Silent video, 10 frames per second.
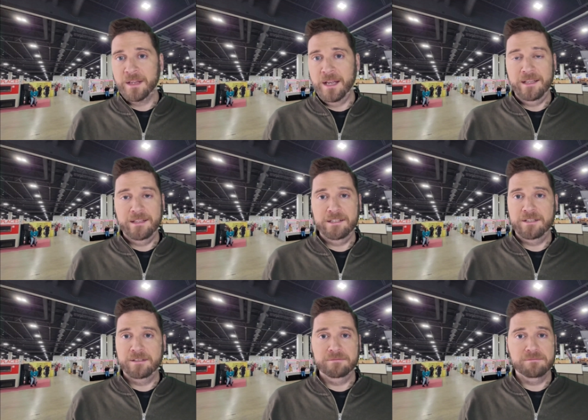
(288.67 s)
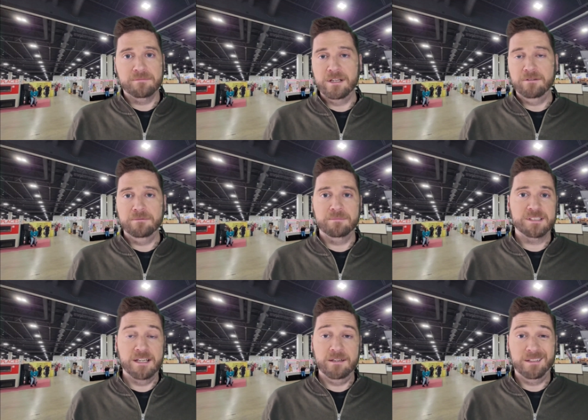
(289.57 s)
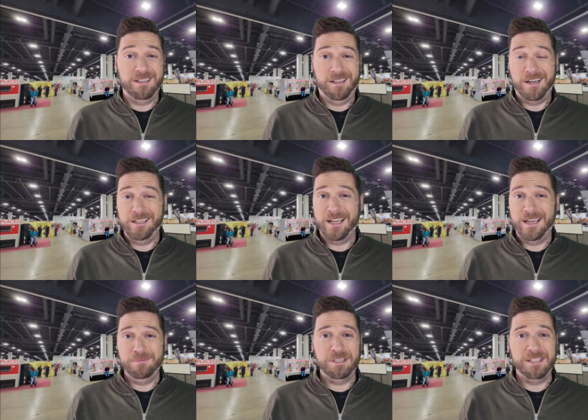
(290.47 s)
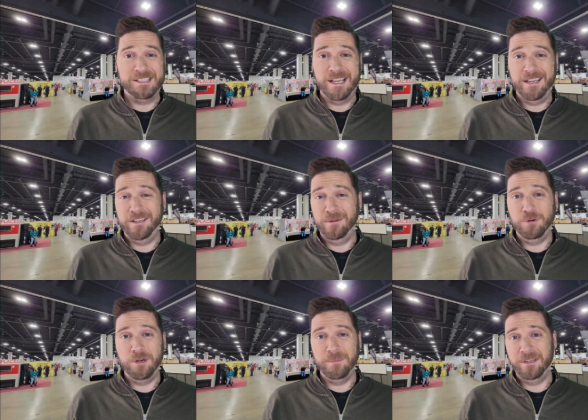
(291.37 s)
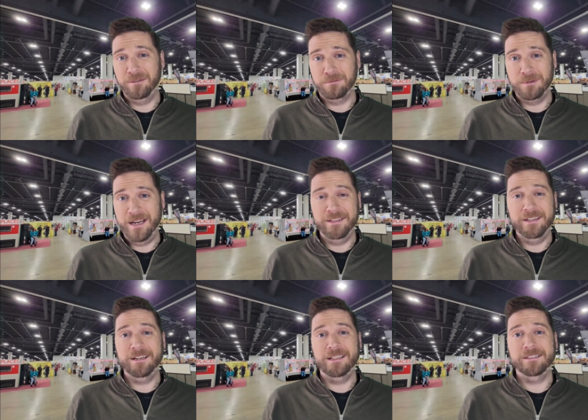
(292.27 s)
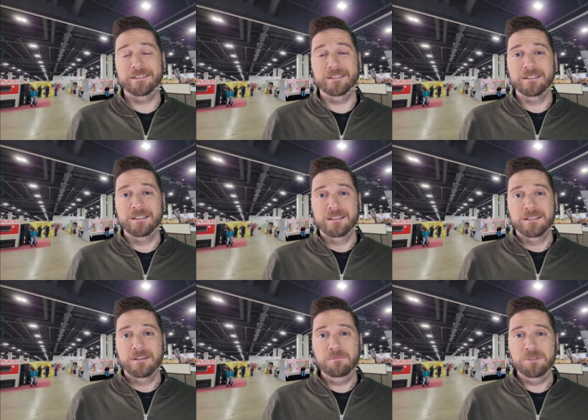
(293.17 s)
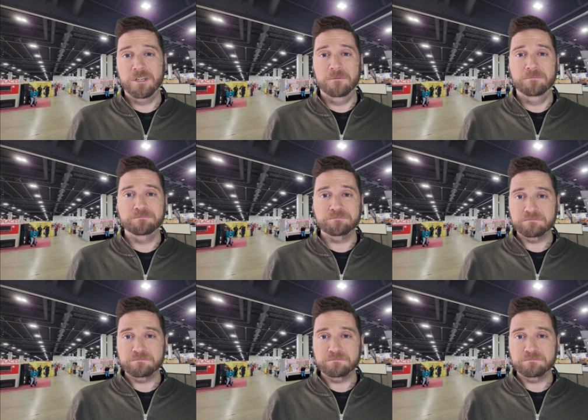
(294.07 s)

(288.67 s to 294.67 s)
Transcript: And then you can, set, a lot of times you can set an appointment right there at the home show.